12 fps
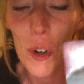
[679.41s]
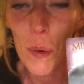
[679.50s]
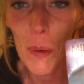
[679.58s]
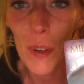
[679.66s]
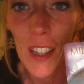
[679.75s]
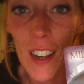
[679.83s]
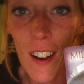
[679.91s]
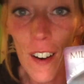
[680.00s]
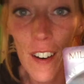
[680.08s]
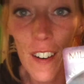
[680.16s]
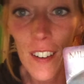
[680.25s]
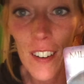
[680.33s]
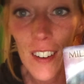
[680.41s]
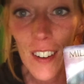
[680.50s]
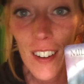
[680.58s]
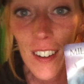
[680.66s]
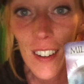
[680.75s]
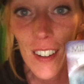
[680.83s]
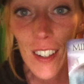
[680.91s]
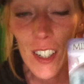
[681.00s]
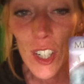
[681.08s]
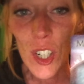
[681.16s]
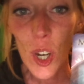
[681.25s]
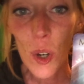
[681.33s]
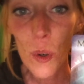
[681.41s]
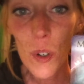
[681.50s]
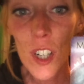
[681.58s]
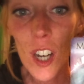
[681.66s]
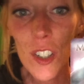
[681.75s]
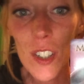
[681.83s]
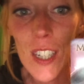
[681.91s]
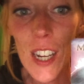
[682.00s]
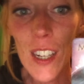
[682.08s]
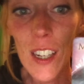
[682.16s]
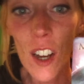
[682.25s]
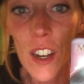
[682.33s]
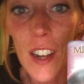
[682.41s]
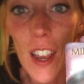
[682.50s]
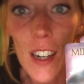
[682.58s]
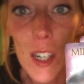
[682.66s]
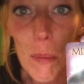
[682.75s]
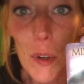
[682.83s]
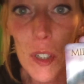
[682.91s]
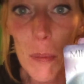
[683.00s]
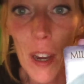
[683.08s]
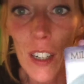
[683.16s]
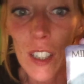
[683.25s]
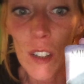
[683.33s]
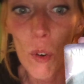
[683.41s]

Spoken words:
who we really are, you know, not just taking on any perspective.